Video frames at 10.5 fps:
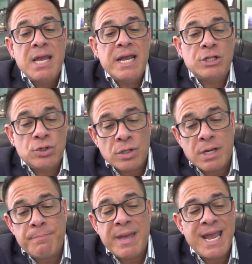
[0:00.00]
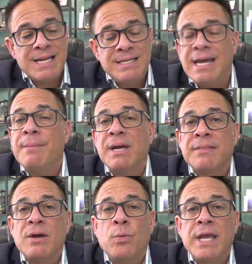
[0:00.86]
It took a pandemic
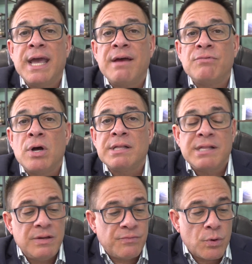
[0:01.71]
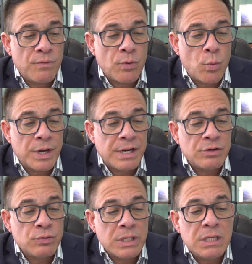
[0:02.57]
that we have not seen for over
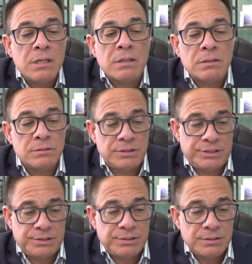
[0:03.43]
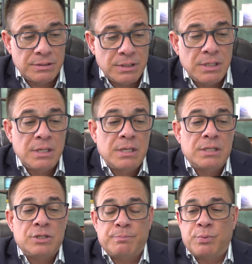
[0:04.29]
100 years
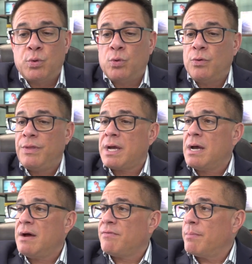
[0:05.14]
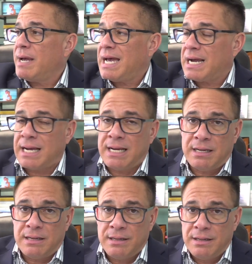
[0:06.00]
to pull the cover back,
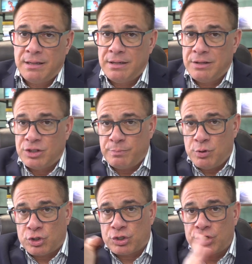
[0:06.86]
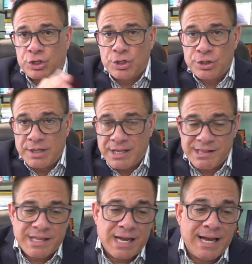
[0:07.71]
to push the curtain
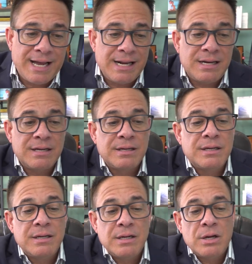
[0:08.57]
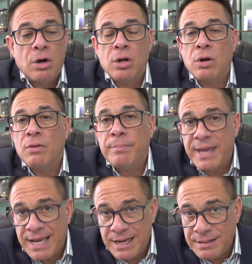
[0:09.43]
aside on all the
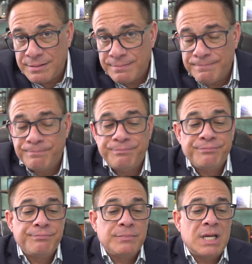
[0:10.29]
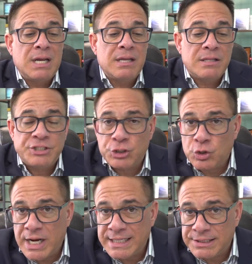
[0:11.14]
pain and the
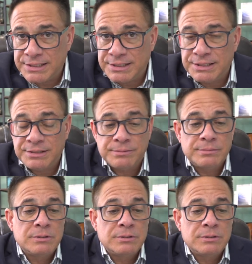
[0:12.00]
stress